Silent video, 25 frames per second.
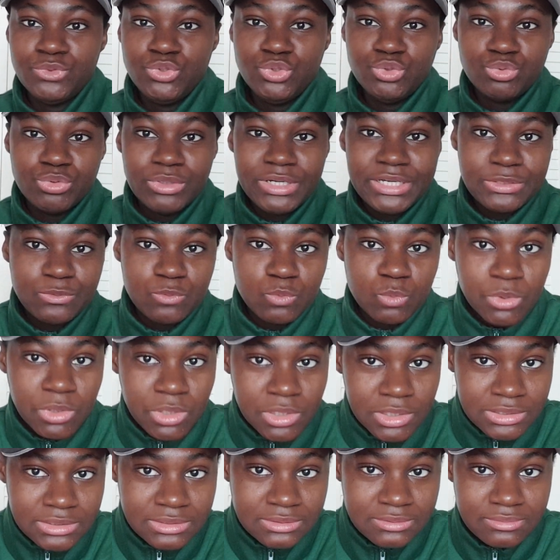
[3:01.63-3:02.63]
grade
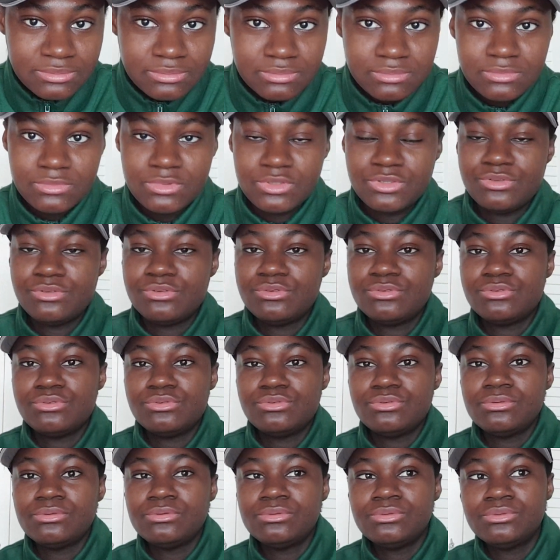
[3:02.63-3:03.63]
1
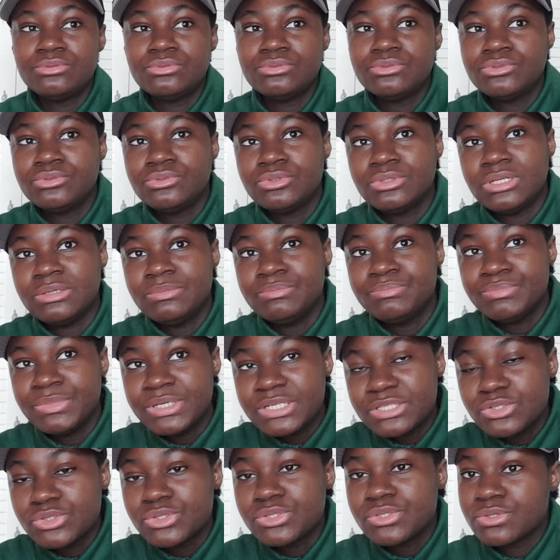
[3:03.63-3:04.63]
to
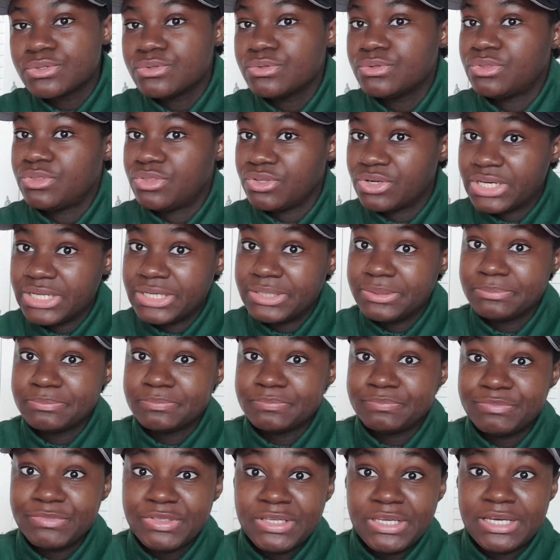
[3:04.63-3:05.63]
middle school 3.
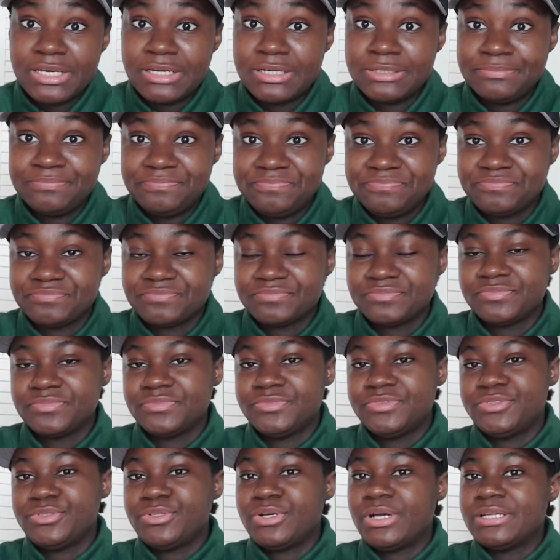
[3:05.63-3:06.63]
Yeah,
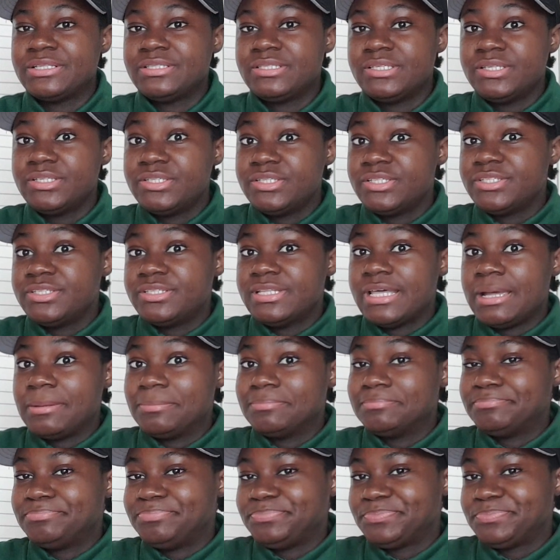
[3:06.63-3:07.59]
so I teach them.